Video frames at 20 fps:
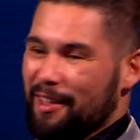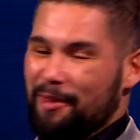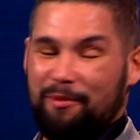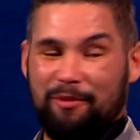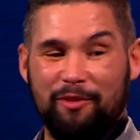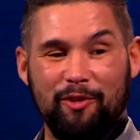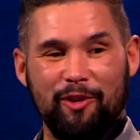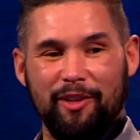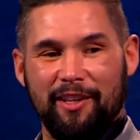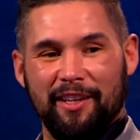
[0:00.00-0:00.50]
I'm
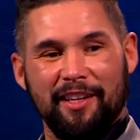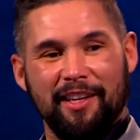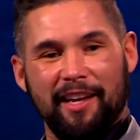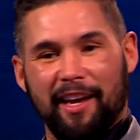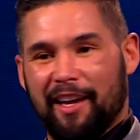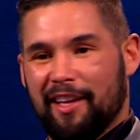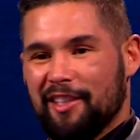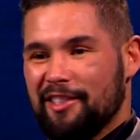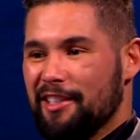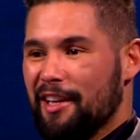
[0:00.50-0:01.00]
fucking
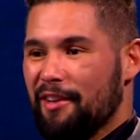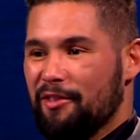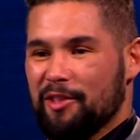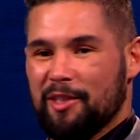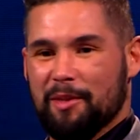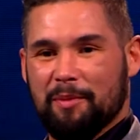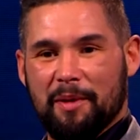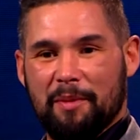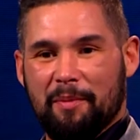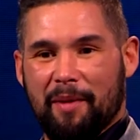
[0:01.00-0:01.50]
engaged, never
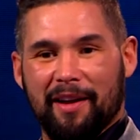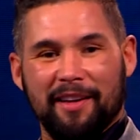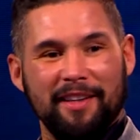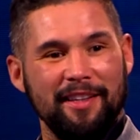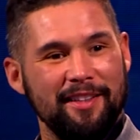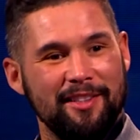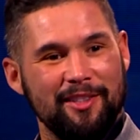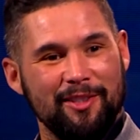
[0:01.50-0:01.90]
to be married.